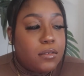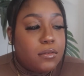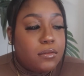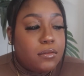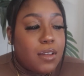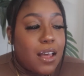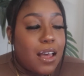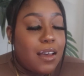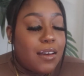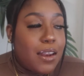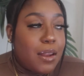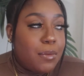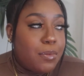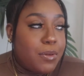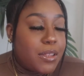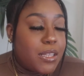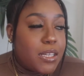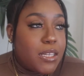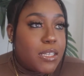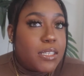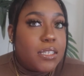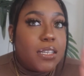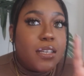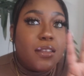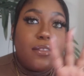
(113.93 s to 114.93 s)
How can I put
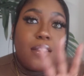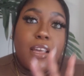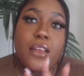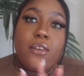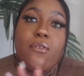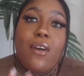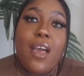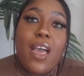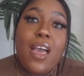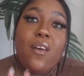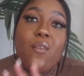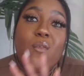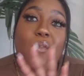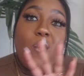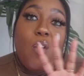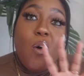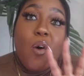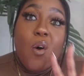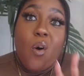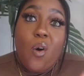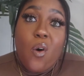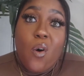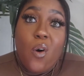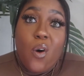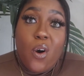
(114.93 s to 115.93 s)
this? They don't have
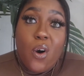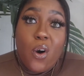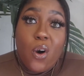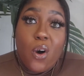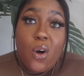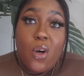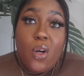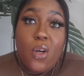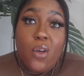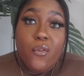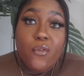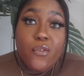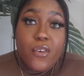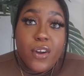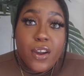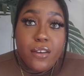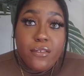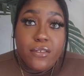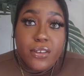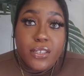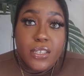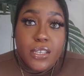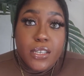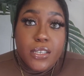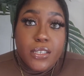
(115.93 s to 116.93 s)
all
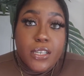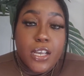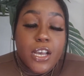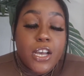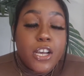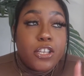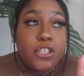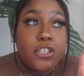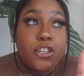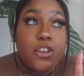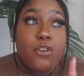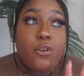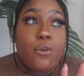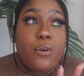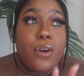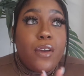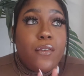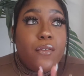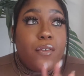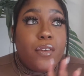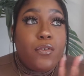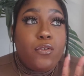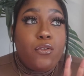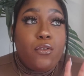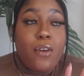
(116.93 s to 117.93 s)
fragrances. So
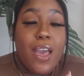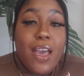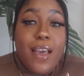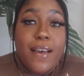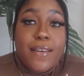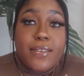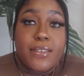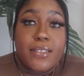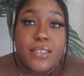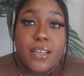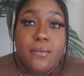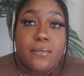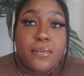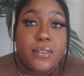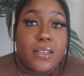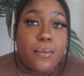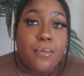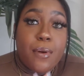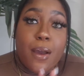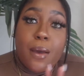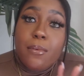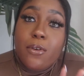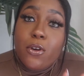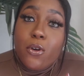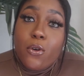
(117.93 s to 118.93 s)
even if you have some, they
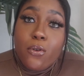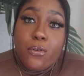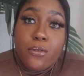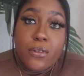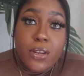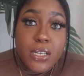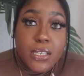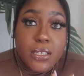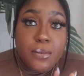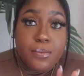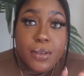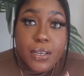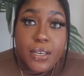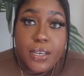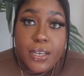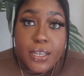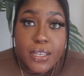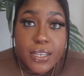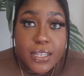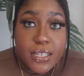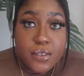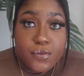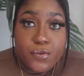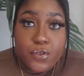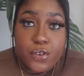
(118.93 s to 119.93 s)
probably oldies but
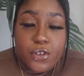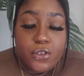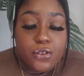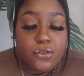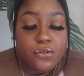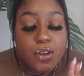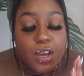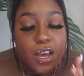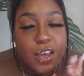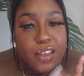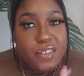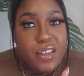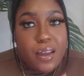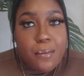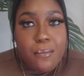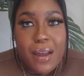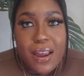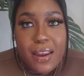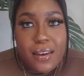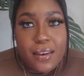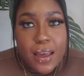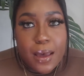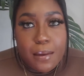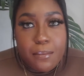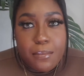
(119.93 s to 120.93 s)
goodies for you. They
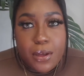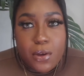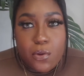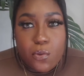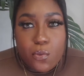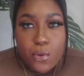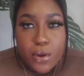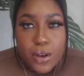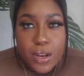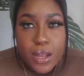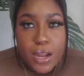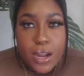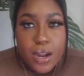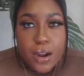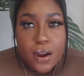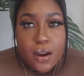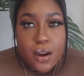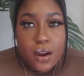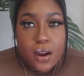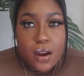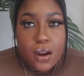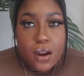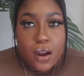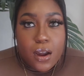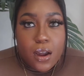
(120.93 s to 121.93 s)
might not be on
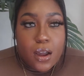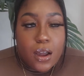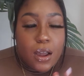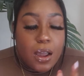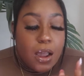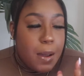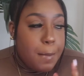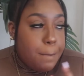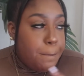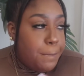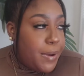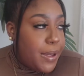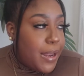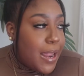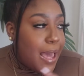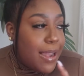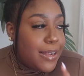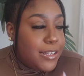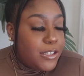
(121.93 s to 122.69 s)
here. But I